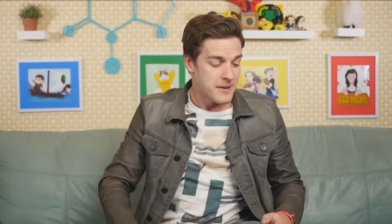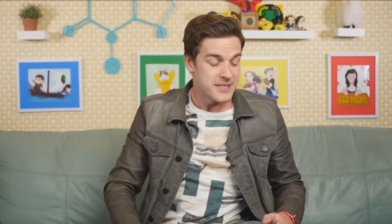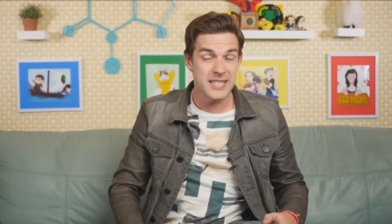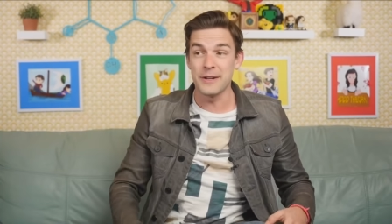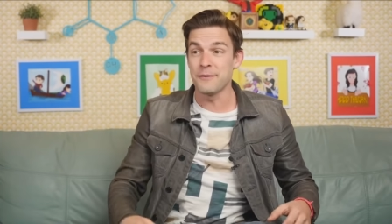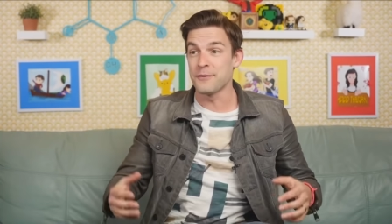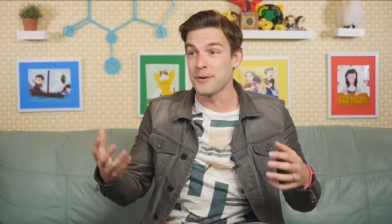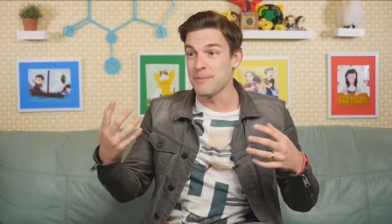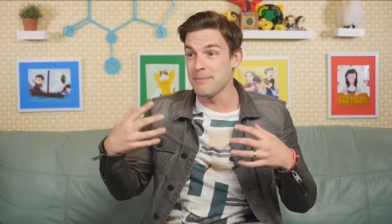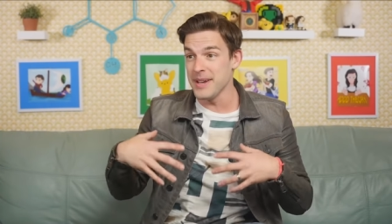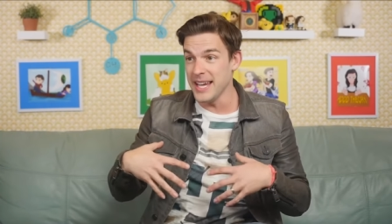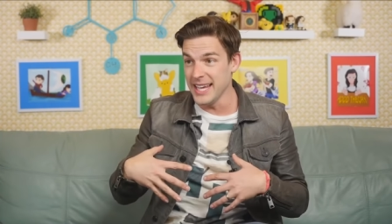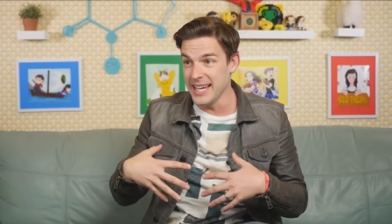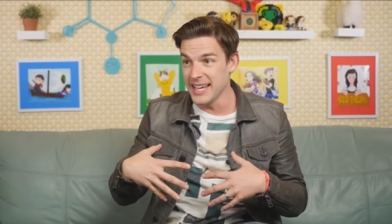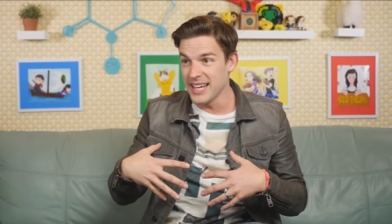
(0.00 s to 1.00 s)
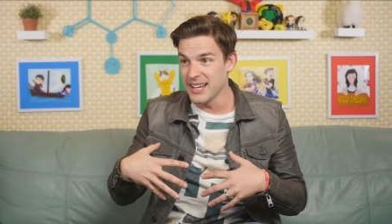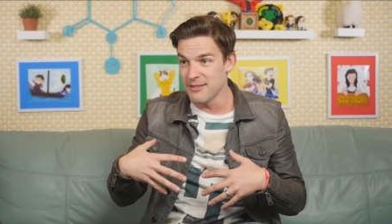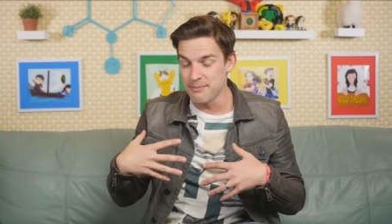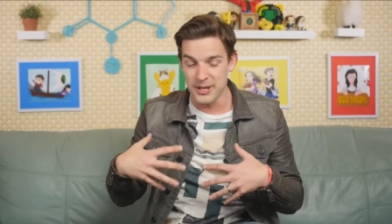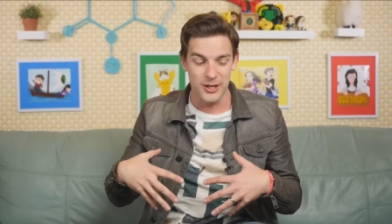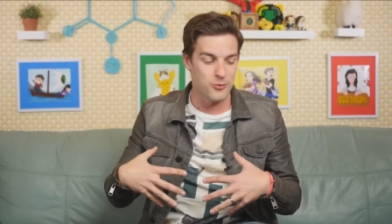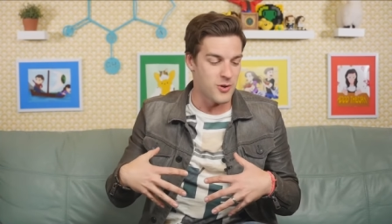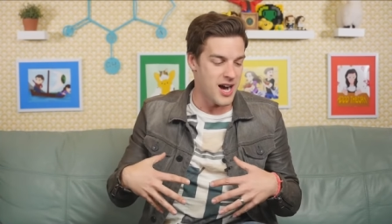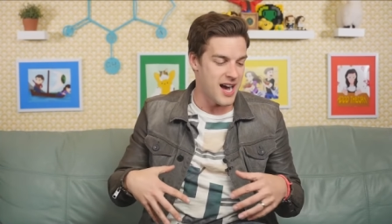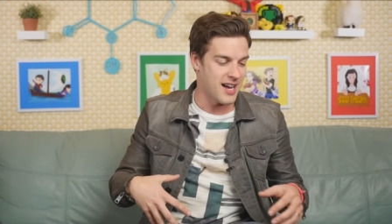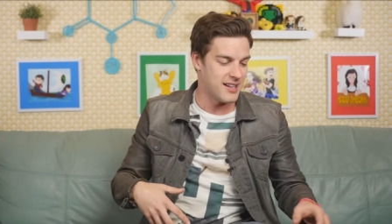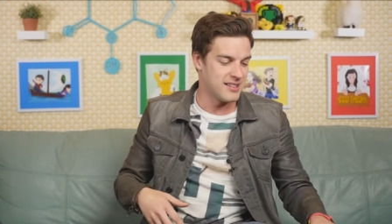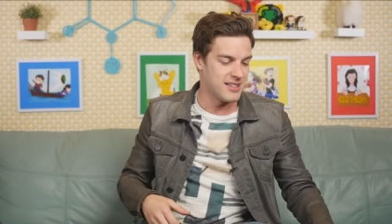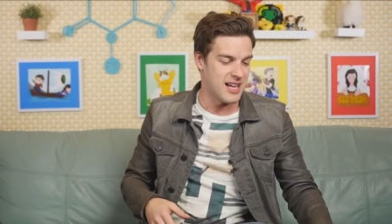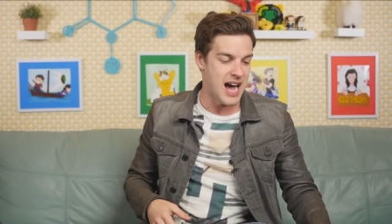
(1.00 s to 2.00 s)
see, for me,
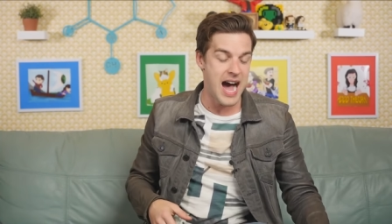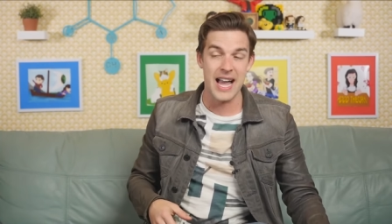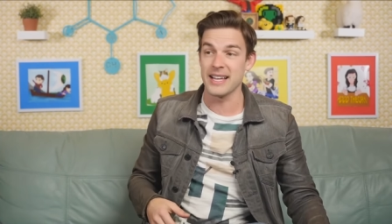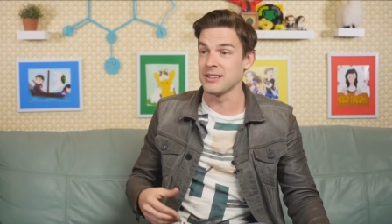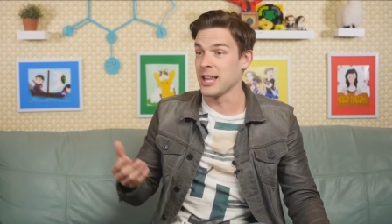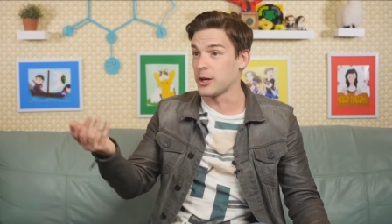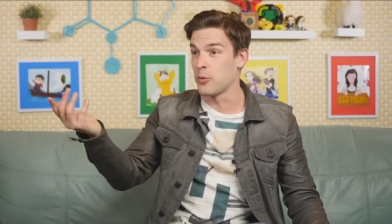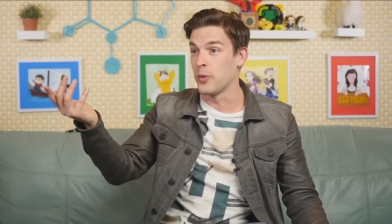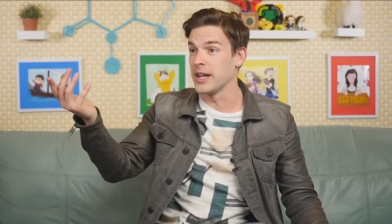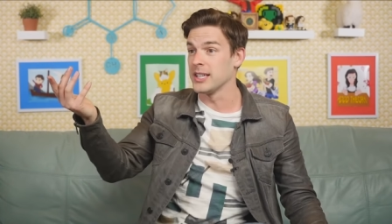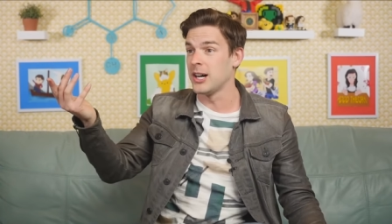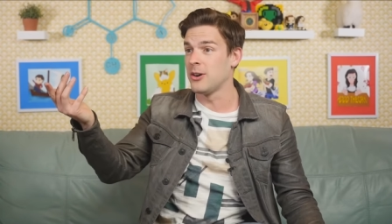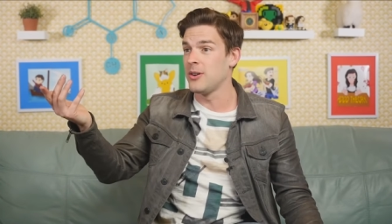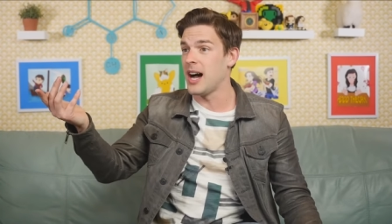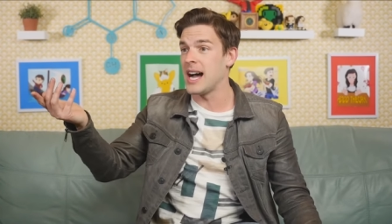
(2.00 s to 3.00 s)
meanwhile, I like Willow.